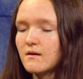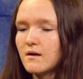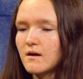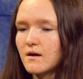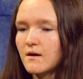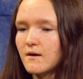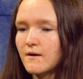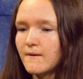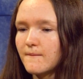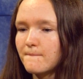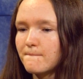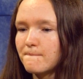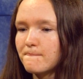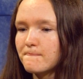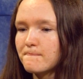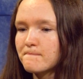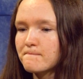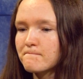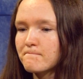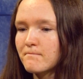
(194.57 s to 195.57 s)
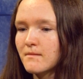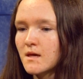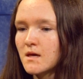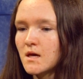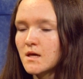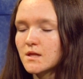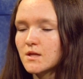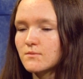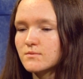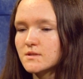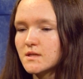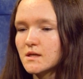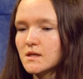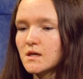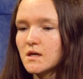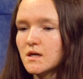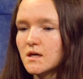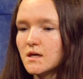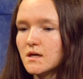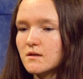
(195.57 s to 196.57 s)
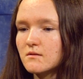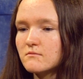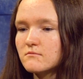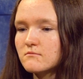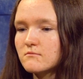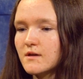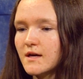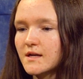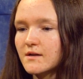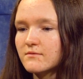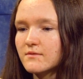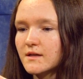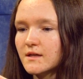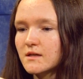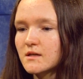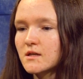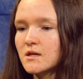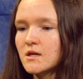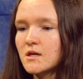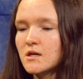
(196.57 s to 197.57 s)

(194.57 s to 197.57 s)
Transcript: there was like a kind of like